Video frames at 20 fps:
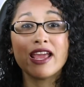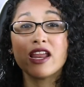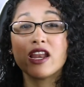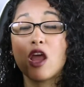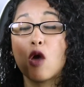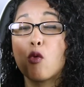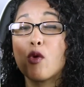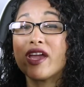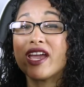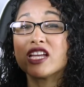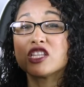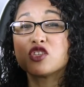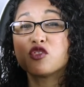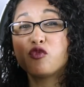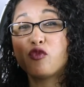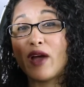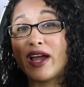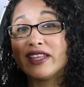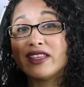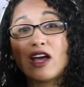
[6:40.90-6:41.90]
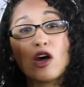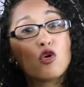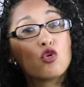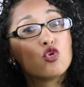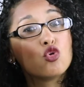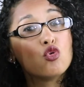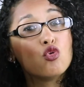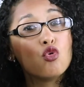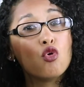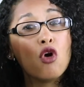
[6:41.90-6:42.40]
Now we get to find out
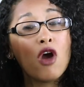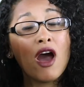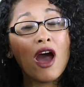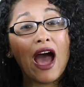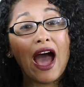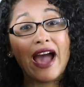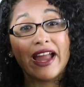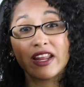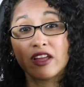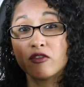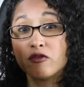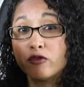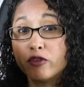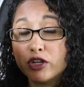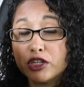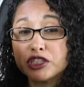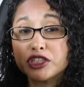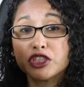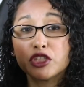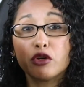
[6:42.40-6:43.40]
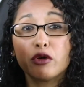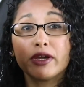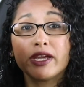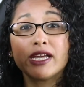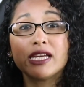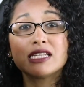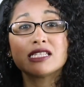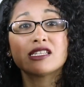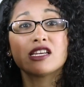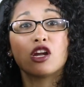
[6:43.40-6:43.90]
who Iden Versio
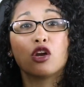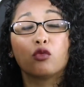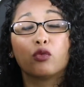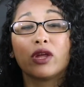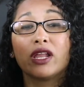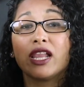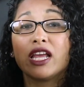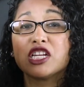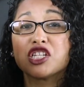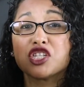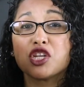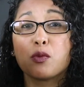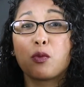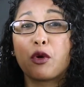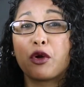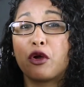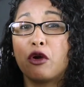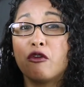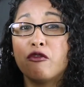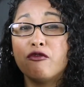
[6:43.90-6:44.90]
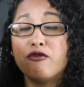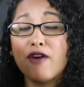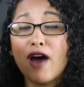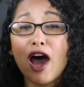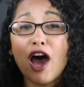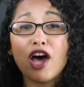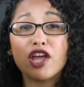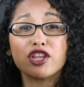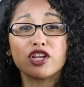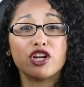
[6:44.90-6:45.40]
is, her relationship with her
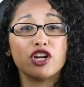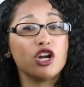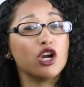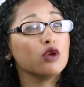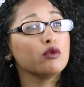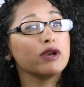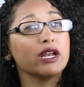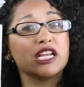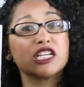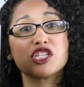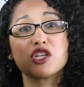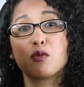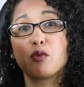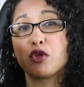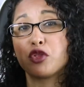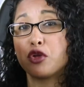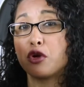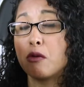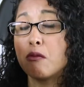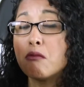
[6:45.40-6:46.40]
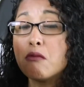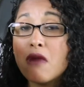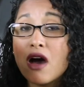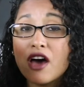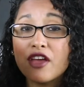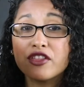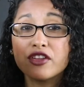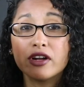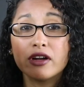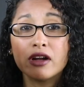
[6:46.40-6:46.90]
father, her relationship with her
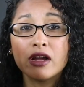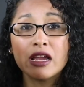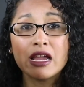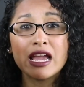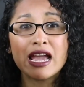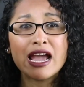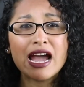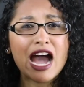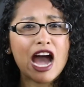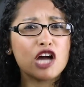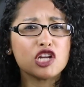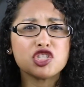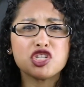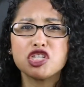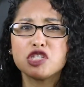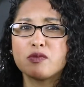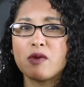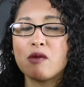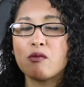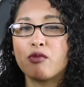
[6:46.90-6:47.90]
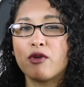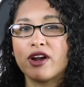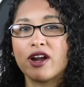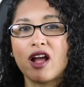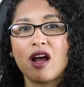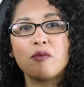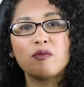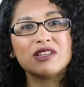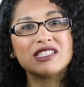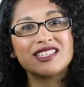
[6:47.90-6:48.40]
mother, how she's been brought
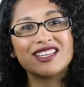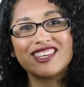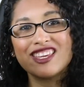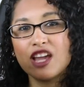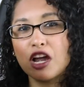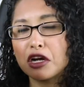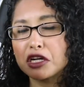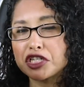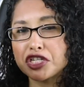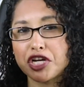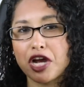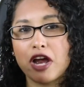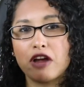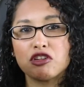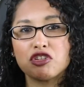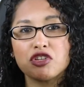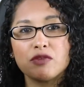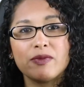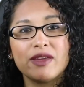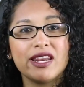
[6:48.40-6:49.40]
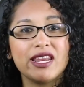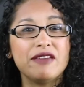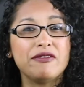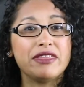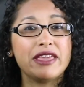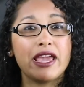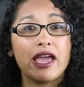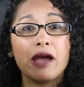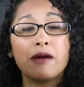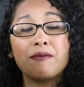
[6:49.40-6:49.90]
up as a young child to believe
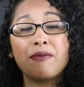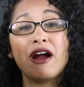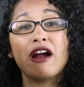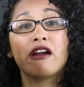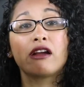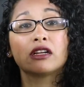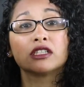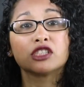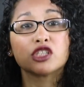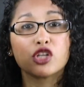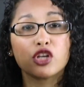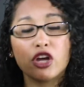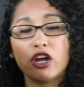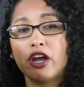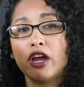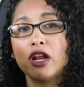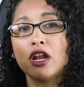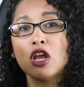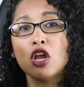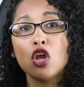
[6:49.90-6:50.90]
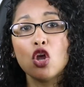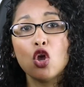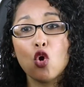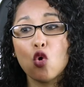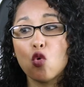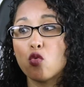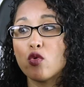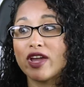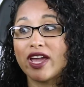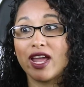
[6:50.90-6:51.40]
the Empire is good.
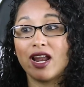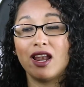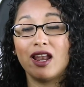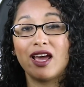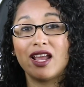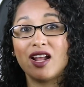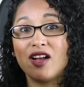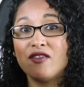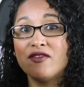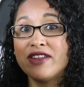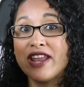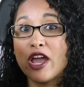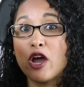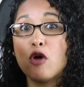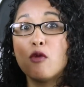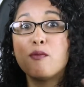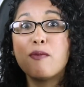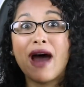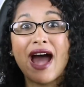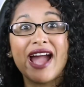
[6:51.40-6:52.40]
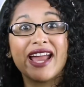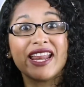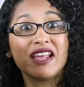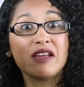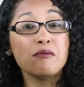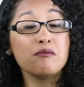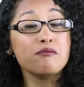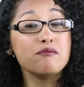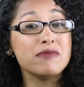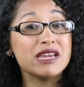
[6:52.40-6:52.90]
We get a lot of
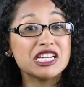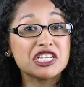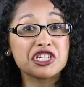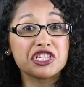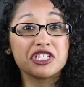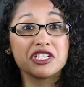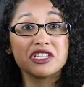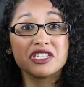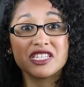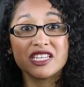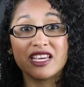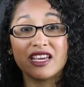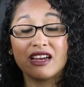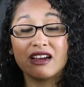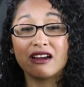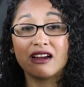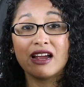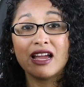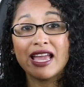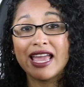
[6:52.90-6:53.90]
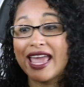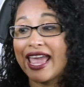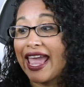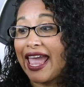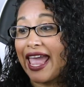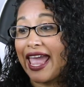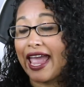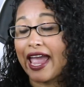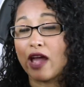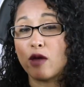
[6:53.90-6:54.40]
nail-biting missions here,
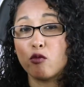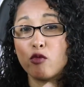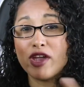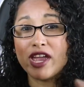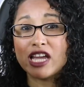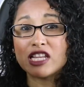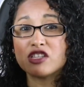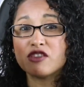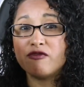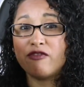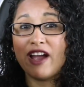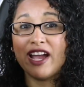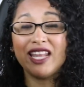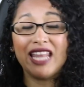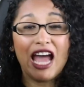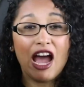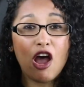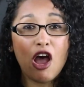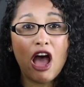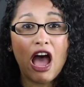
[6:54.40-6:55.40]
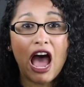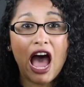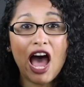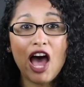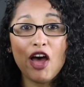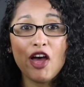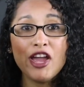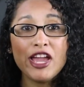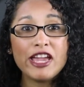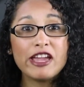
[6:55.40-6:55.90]
and we get to find out
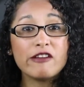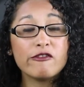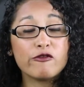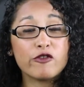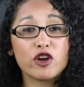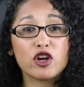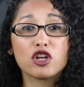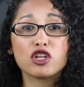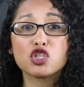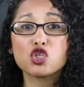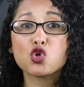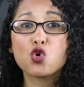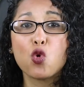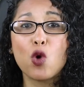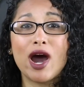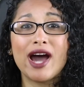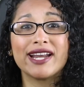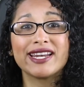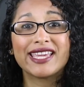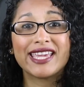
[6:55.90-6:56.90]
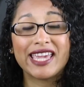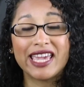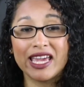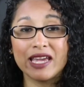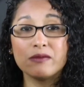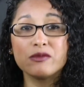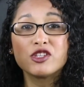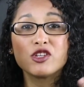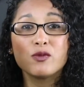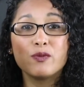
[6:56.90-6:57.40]
how Inferno Squad
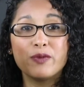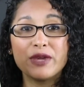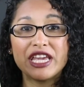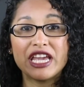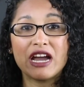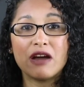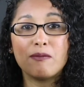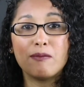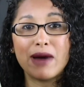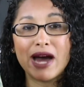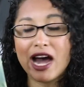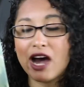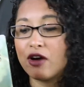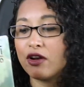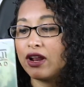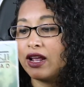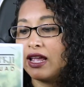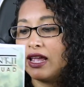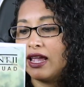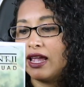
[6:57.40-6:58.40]
came to be about.